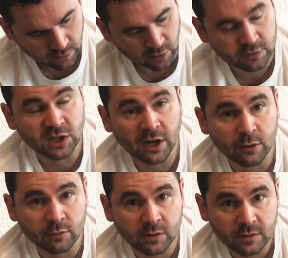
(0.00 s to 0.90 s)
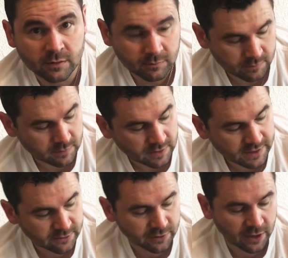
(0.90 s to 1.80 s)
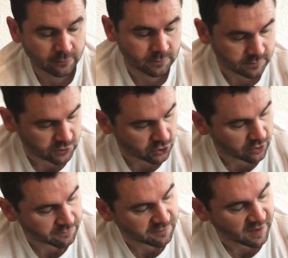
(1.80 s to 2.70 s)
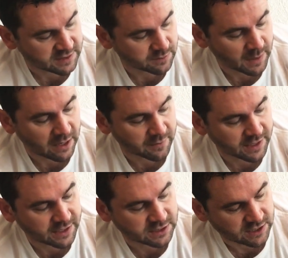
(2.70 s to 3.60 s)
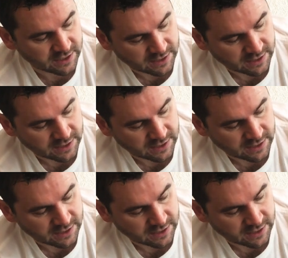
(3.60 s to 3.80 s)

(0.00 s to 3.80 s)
Also, little known Jordan fact about these